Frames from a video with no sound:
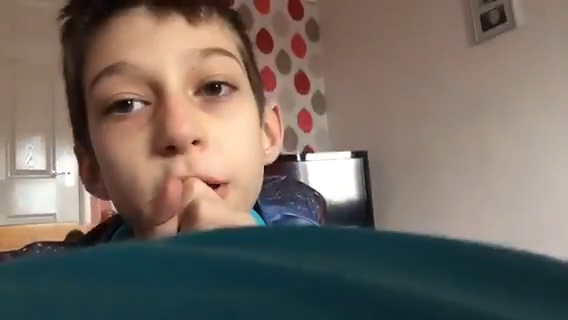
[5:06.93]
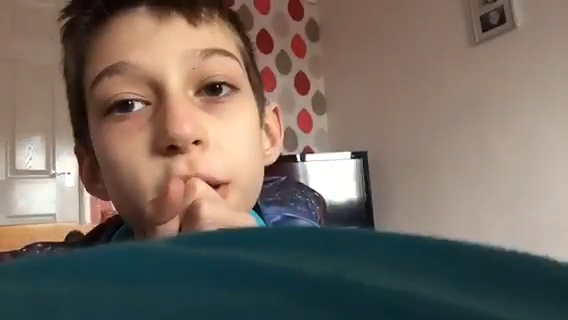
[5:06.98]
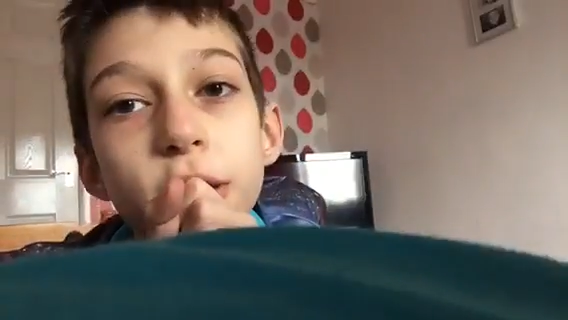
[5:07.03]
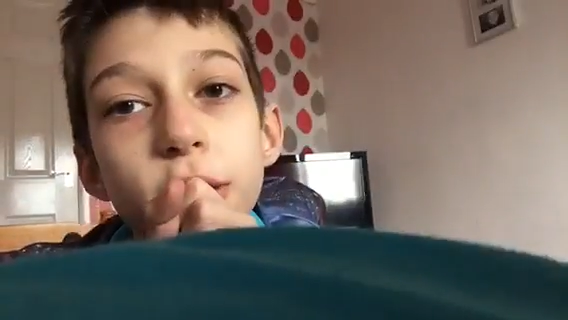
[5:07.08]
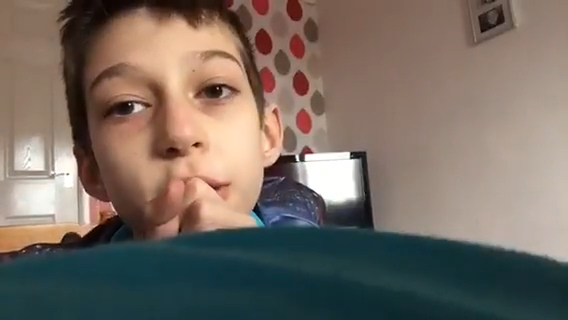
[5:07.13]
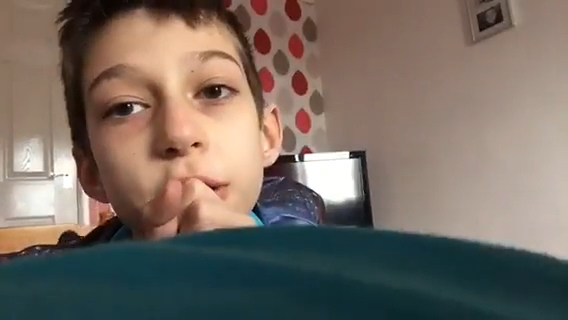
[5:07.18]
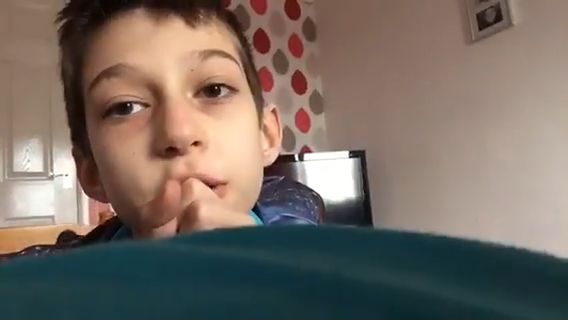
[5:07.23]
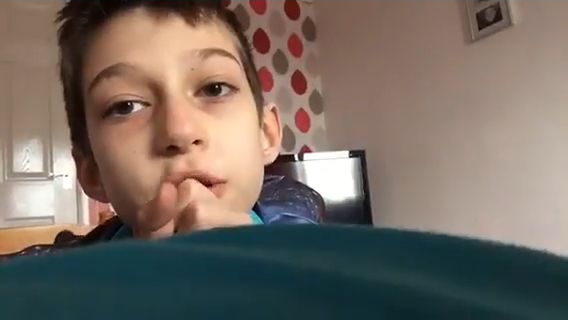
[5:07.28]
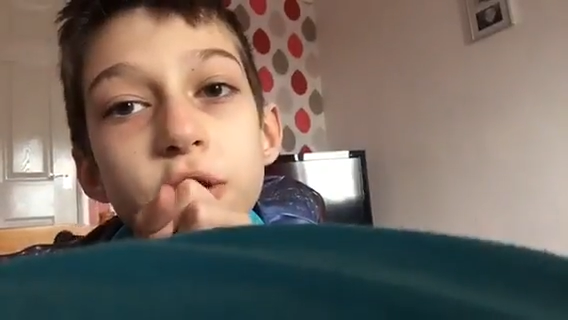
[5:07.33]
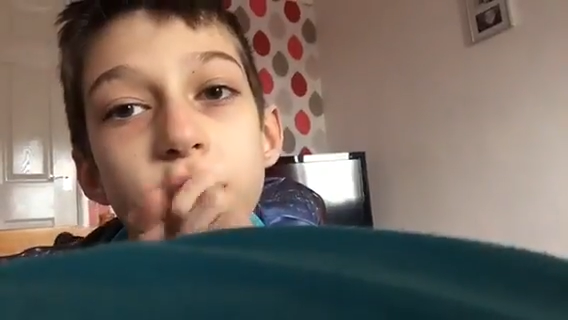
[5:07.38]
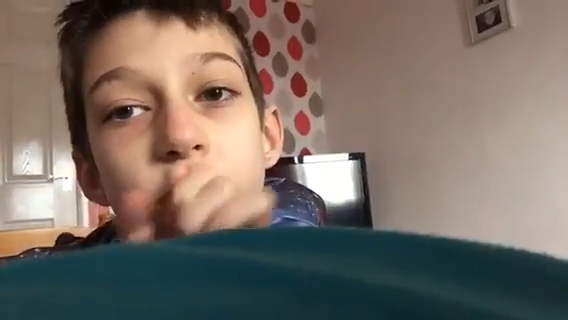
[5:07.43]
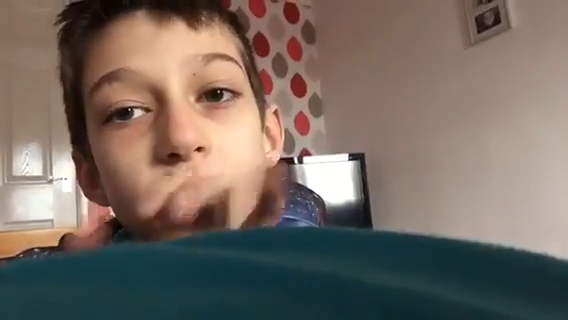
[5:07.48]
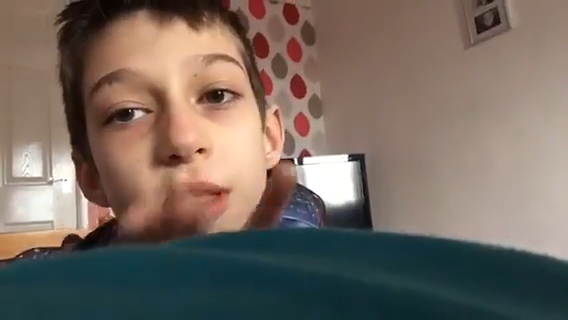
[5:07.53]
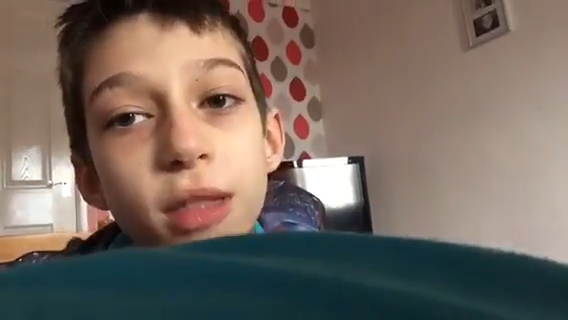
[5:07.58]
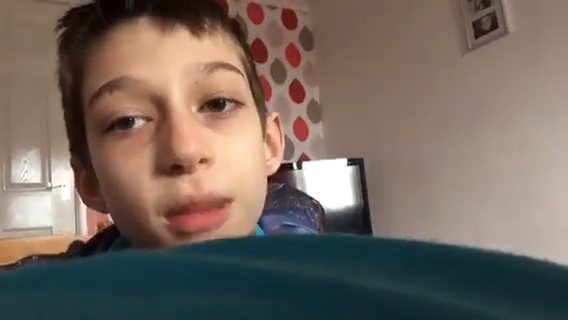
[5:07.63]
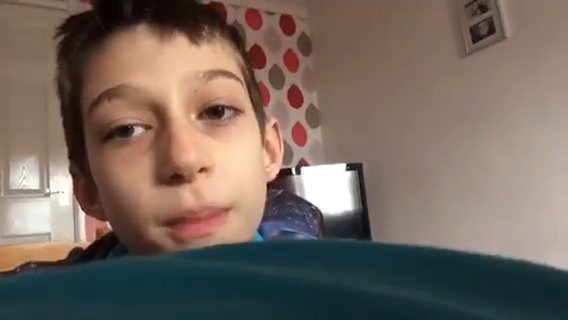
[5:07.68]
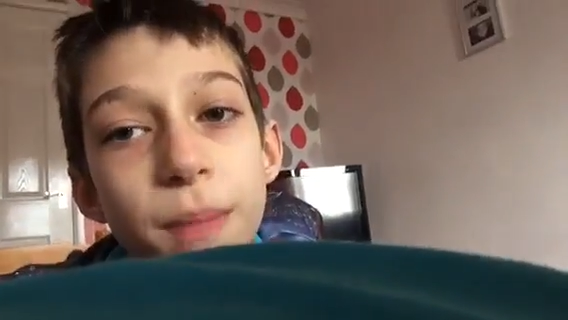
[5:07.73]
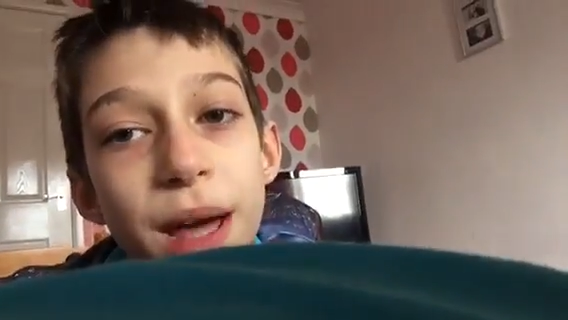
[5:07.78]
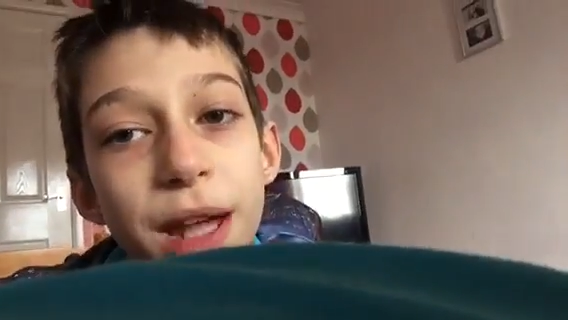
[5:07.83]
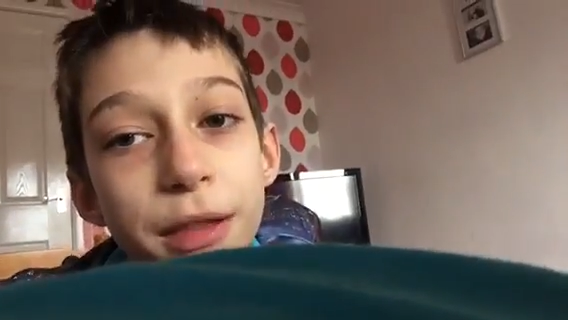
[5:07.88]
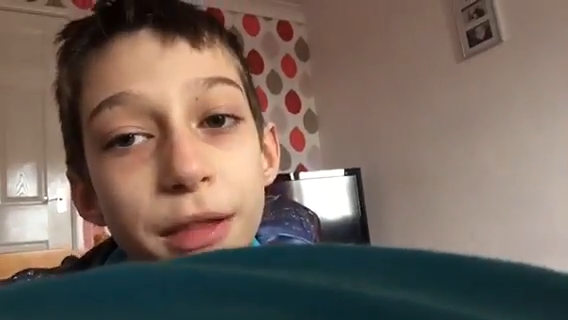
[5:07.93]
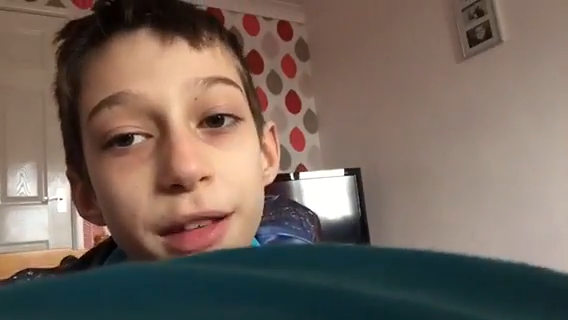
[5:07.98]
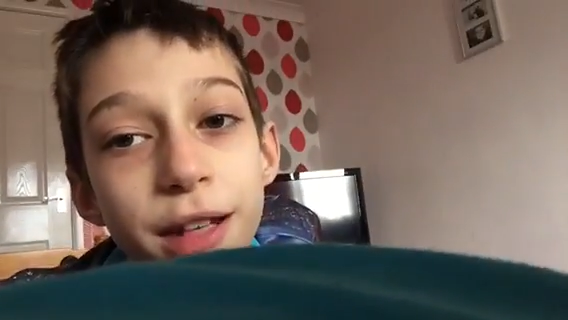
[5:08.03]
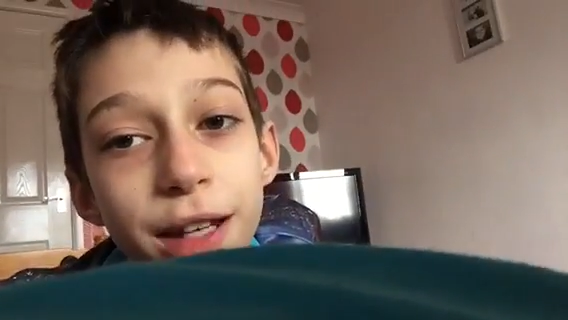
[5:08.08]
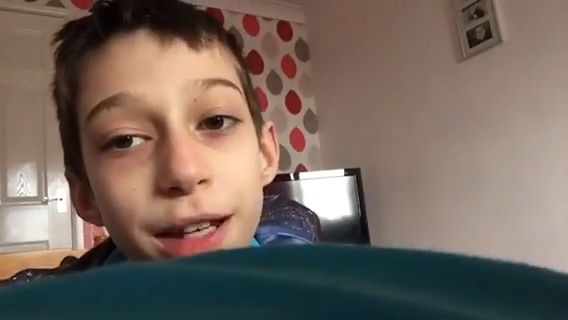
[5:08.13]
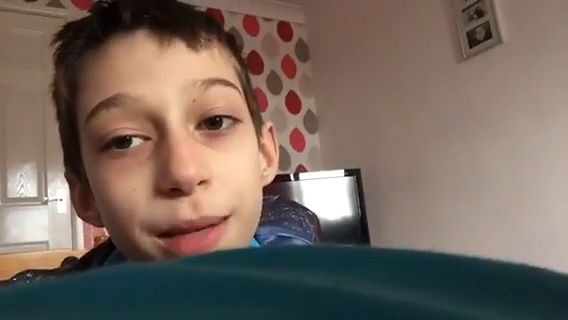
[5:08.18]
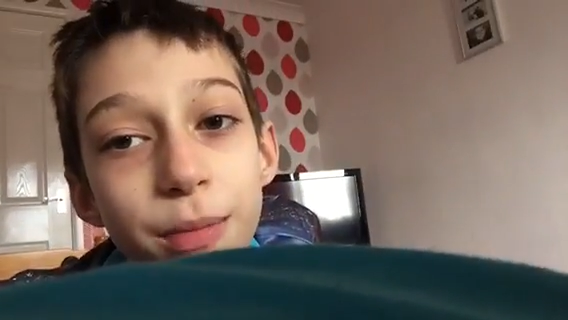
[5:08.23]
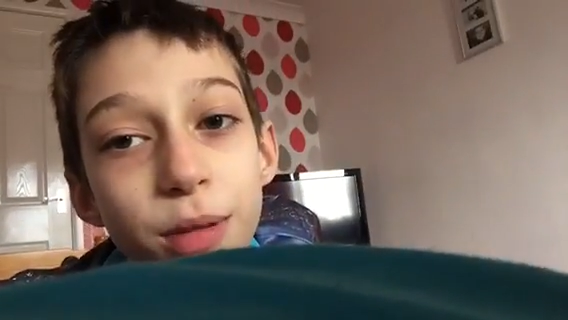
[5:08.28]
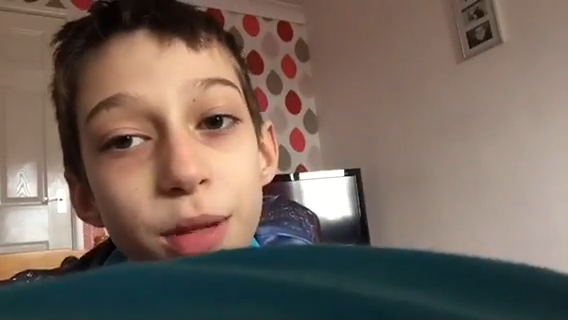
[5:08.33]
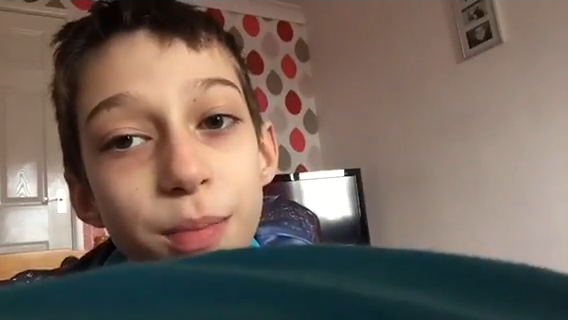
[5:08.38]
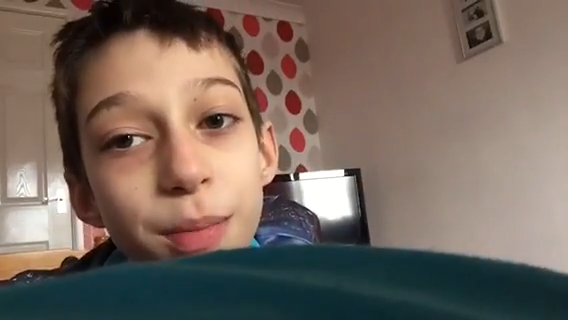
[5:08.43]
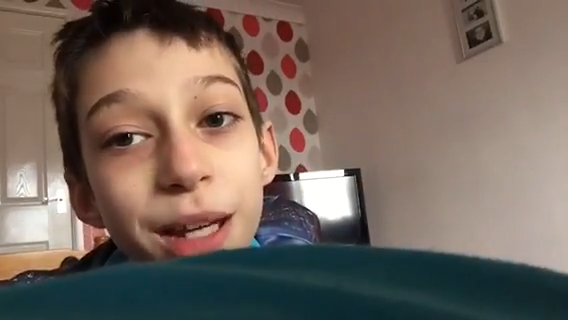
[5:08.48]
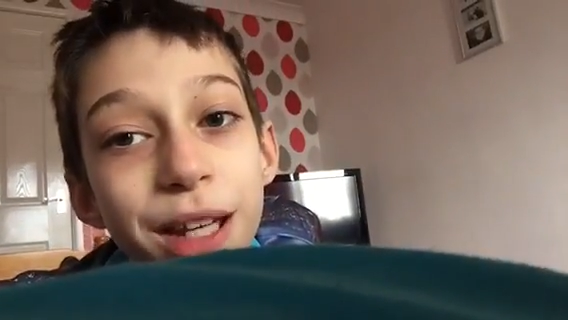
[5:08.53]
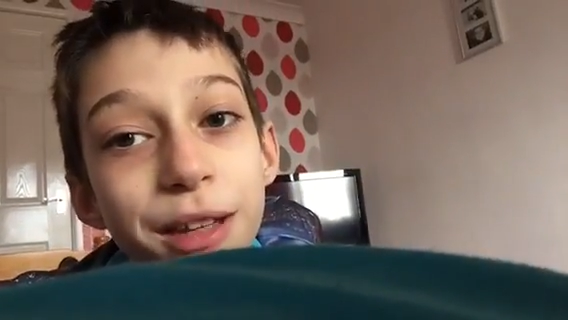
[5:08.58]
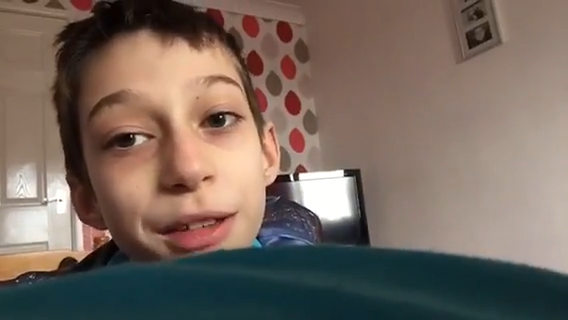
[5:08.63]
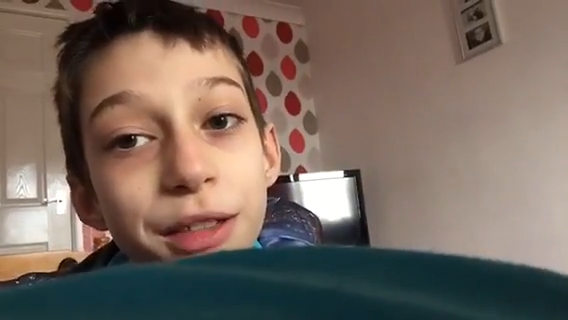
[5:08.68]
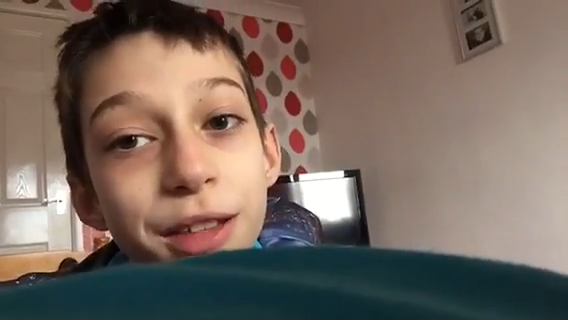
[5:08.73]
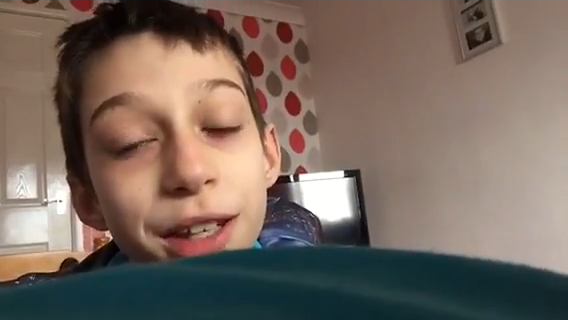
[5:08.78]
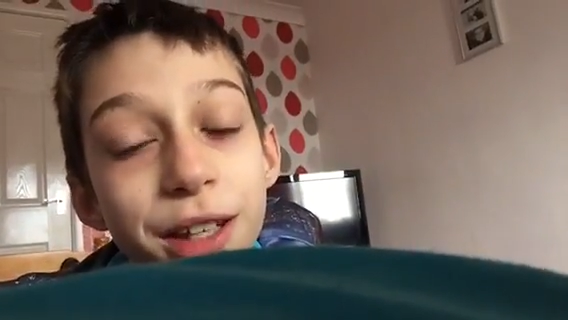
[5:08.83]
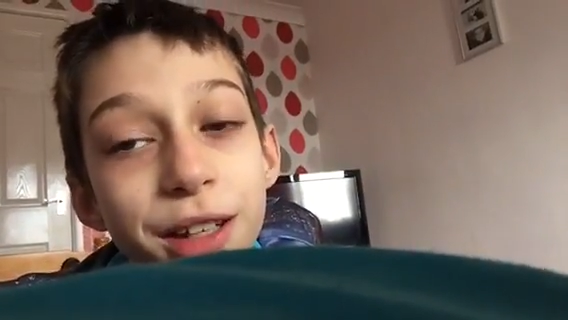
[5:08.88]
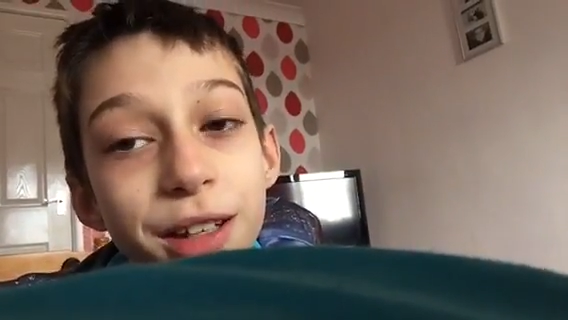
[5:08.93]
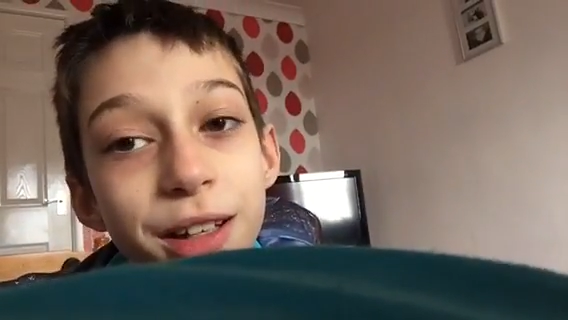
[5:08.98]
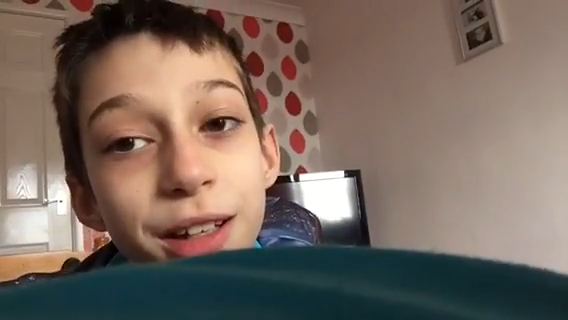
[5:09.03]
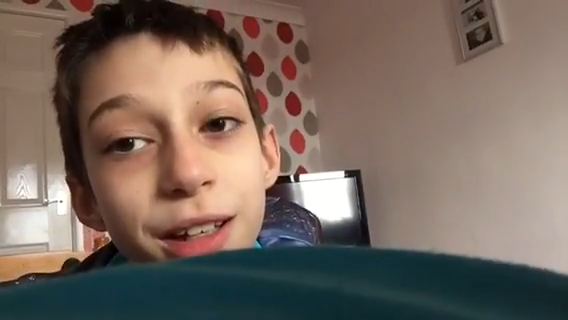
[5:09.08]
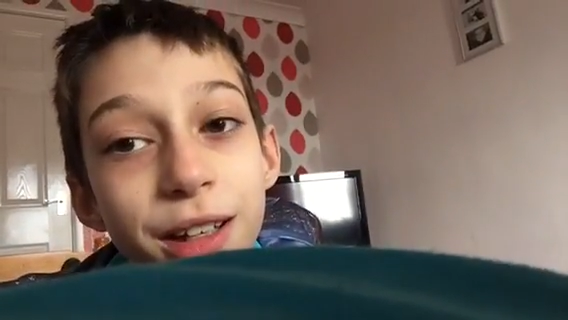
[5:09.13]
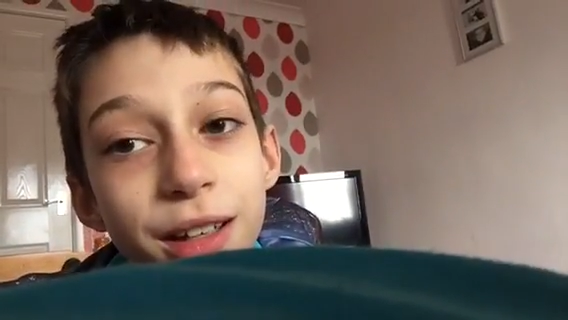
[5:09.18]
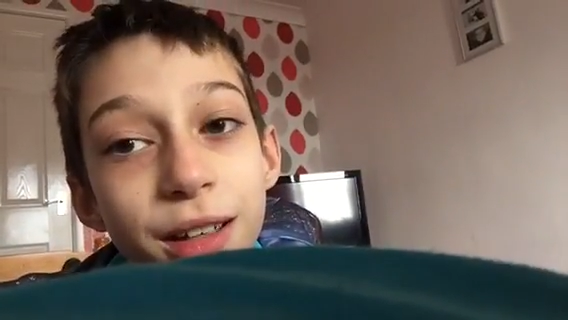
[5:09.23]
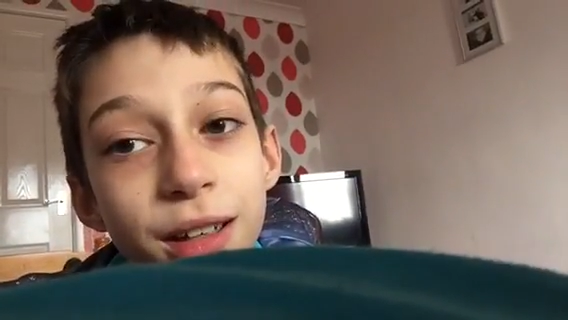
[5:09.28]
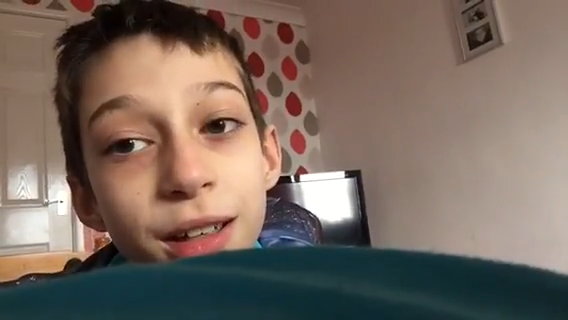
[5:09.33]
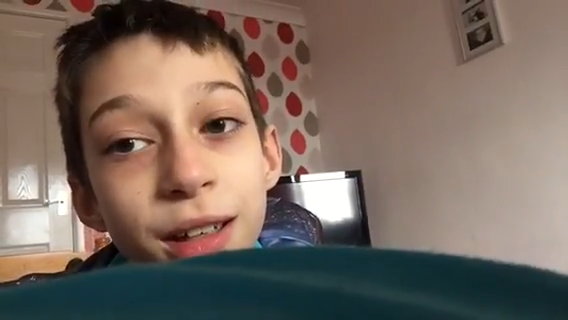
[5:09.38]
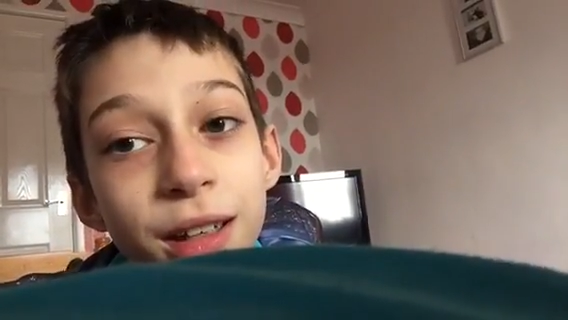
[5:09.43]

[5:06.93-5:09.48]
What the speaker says: So I choose the best clips, basically.